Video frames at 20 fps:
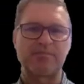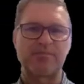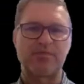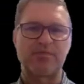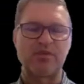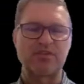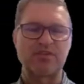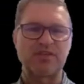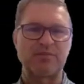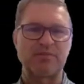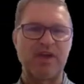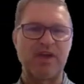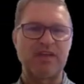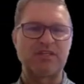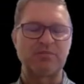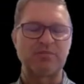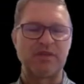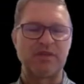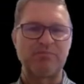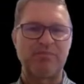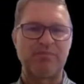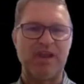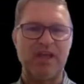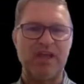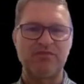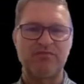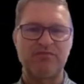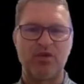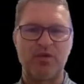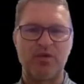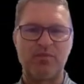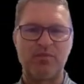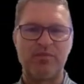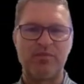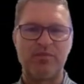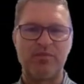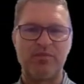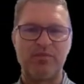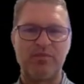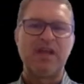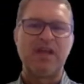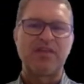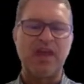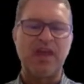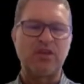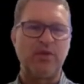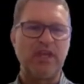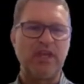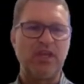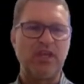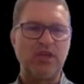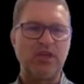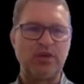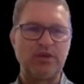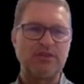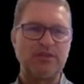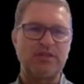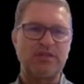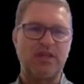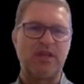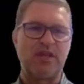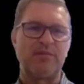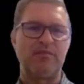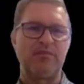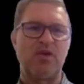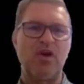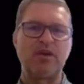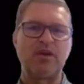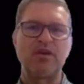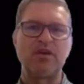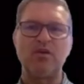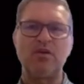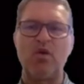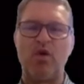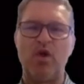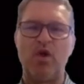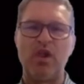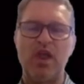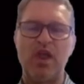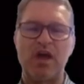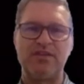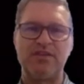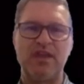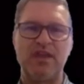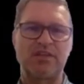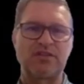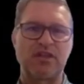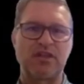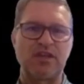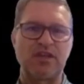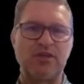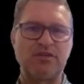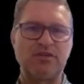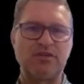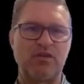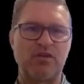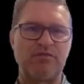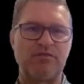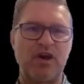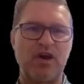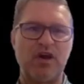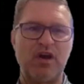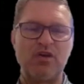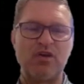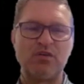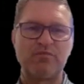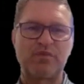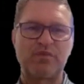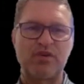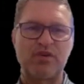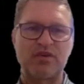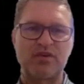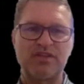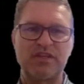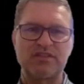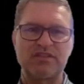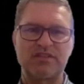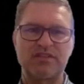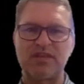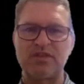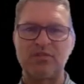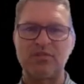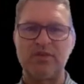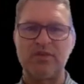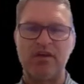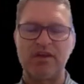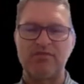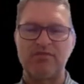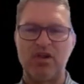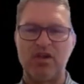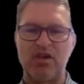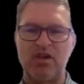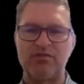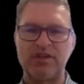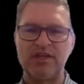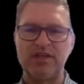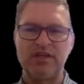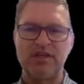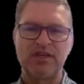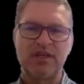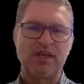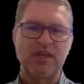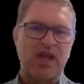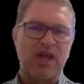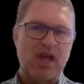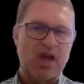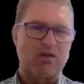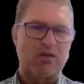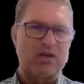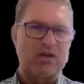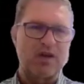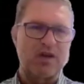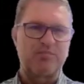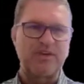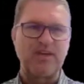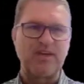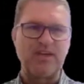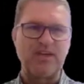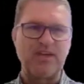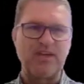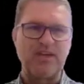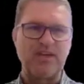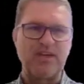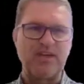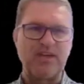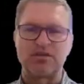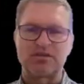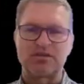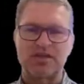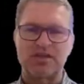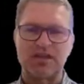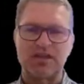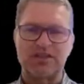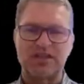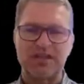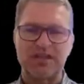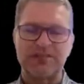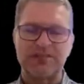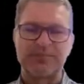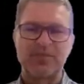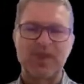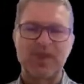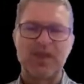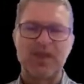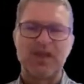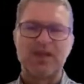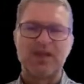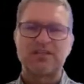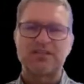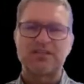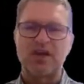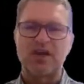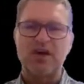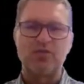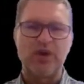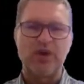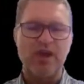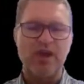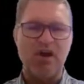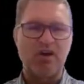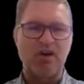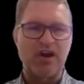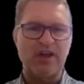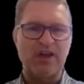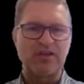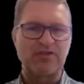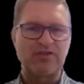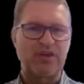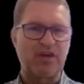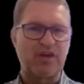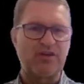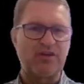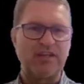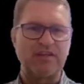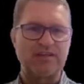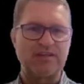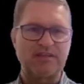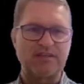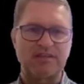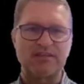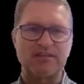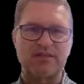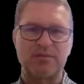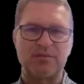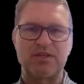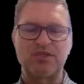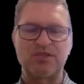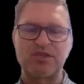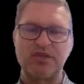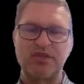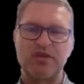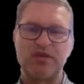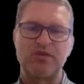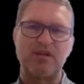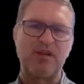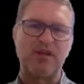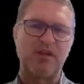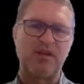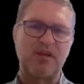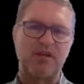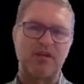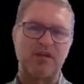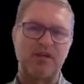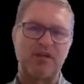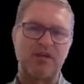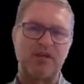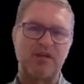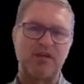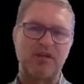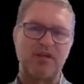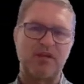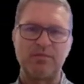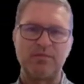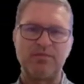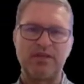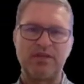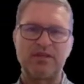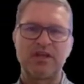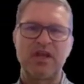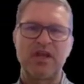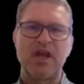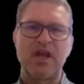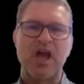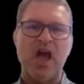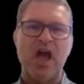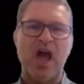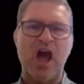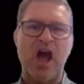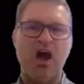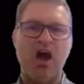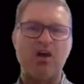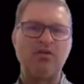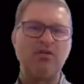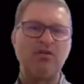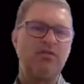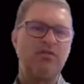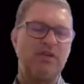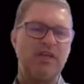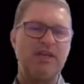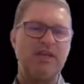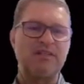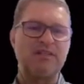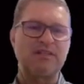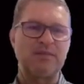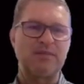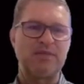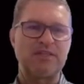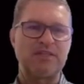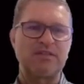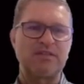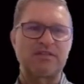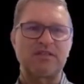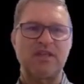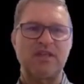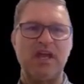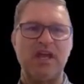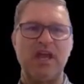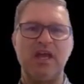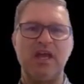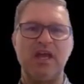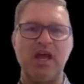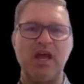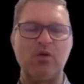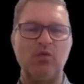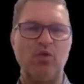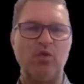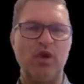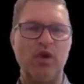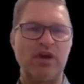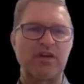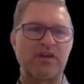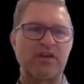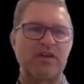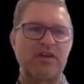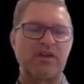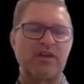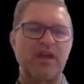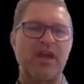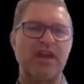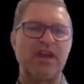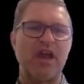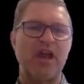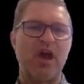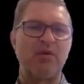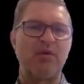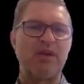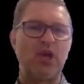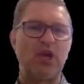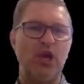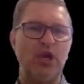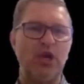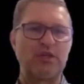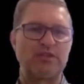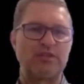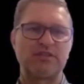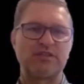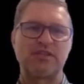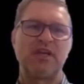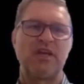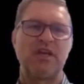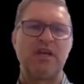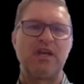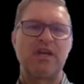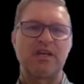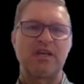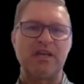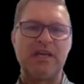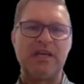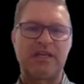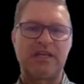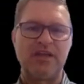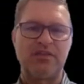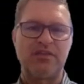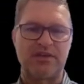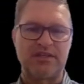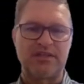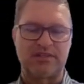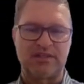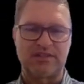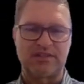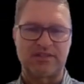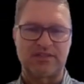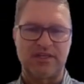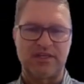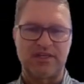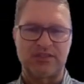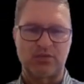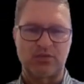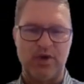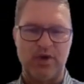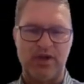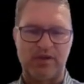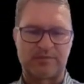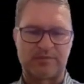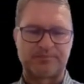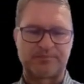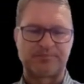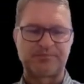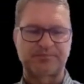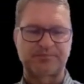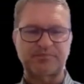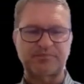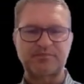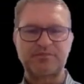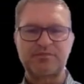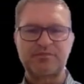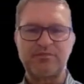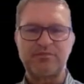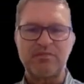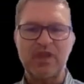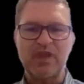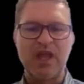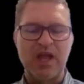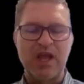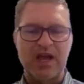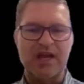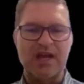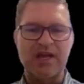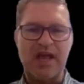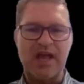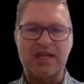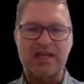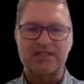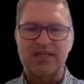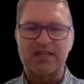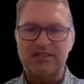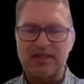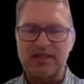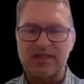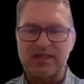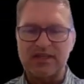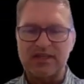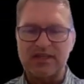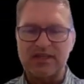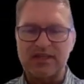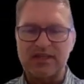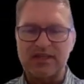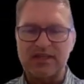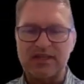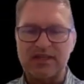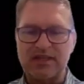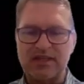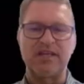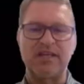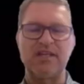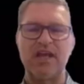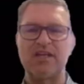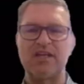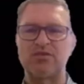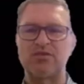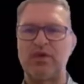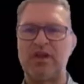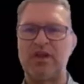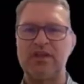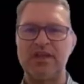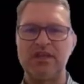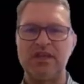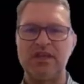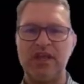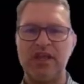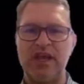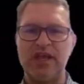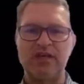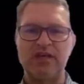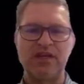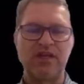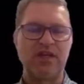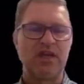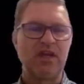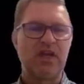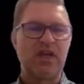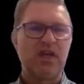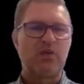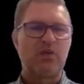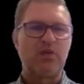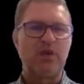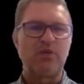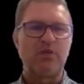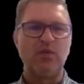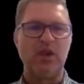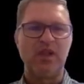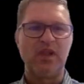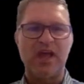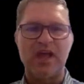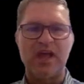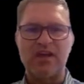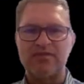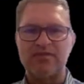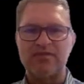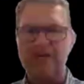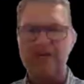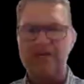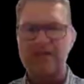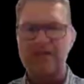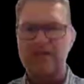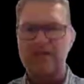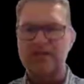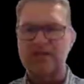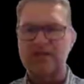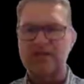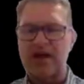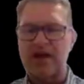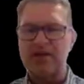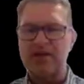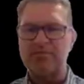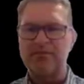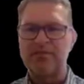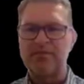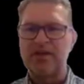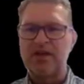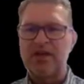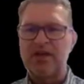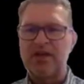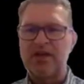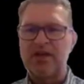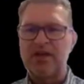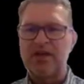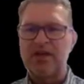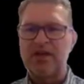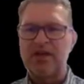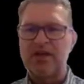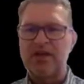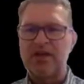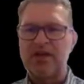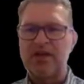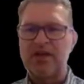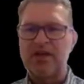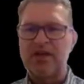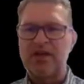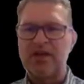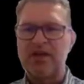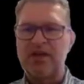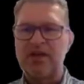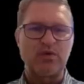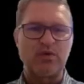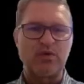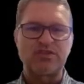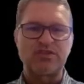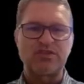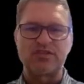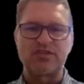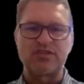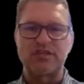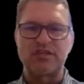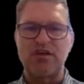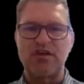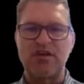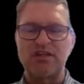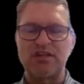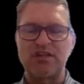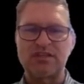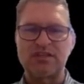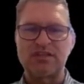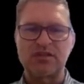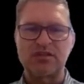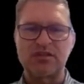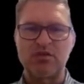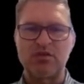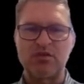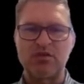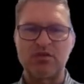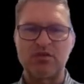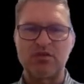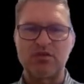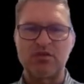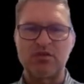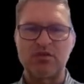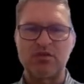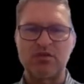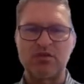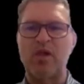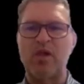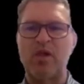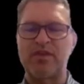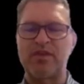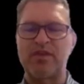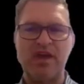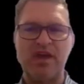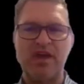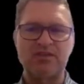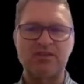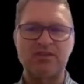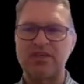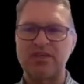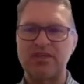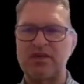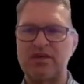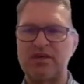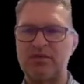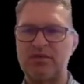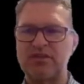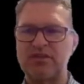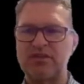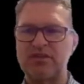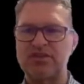project management platform that we use on all the execution of our own projects that we are involved in, our company SSG Consulting. So we are going to go in the system and show you a little bit how estimates work and how it looks in KEY360 as well. And as Gerard said as well, in the end, we will have a time to discuss questions and answers. Corlia is going to help with that. She will